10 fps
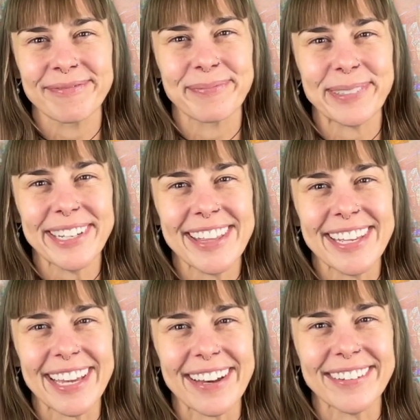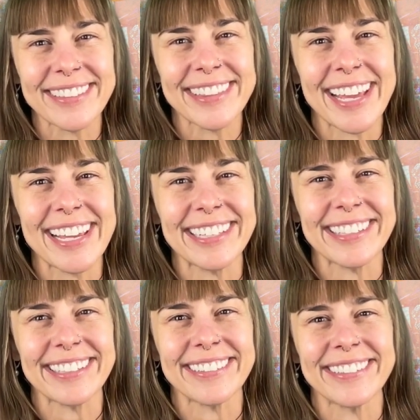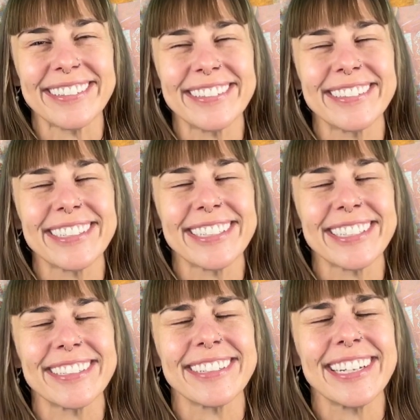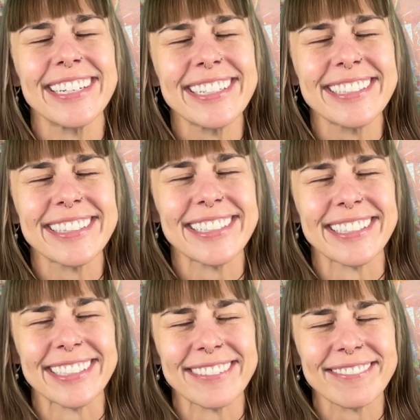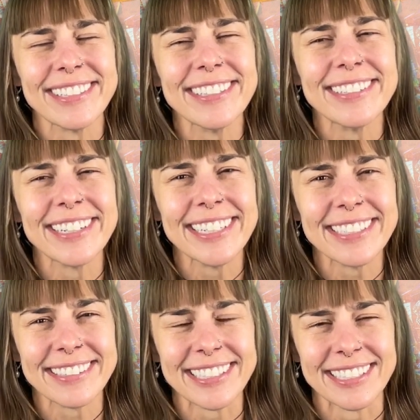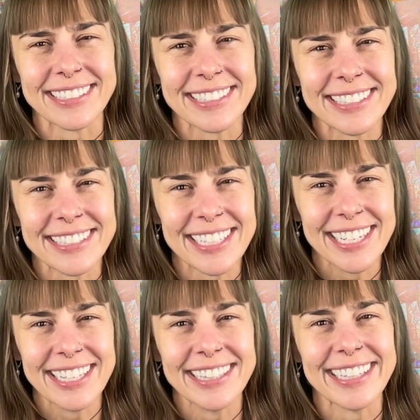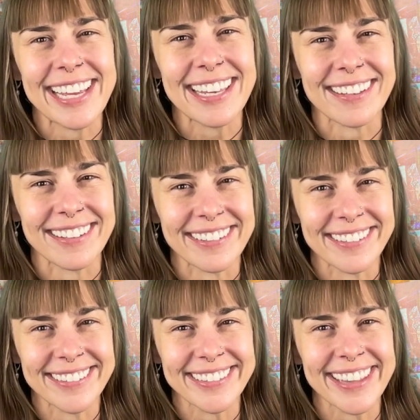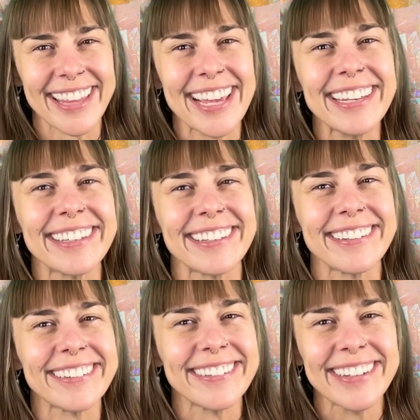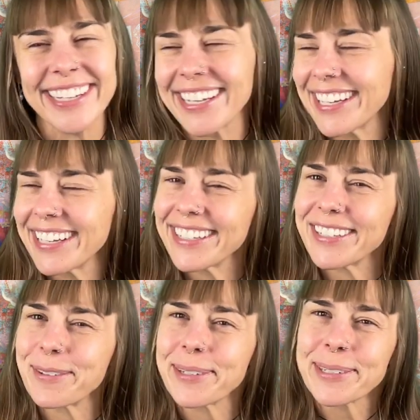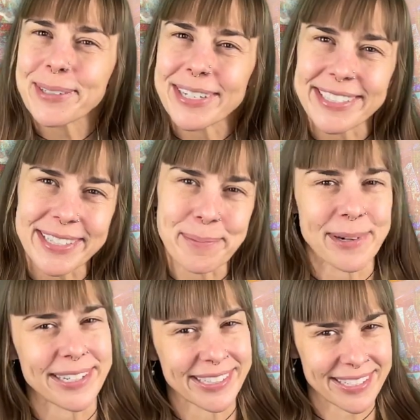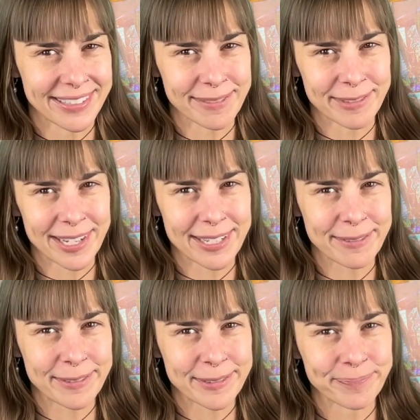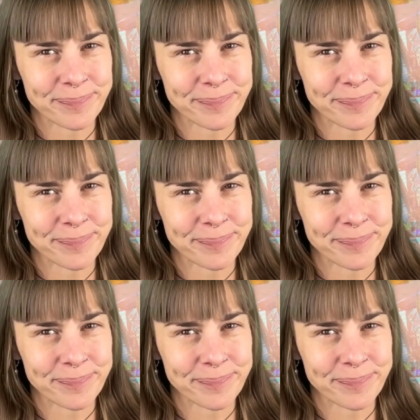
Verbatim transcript: Breathing out, thank you. You're innocent. Feel your innocence. Thank you. Thank you. You can trust the process of life.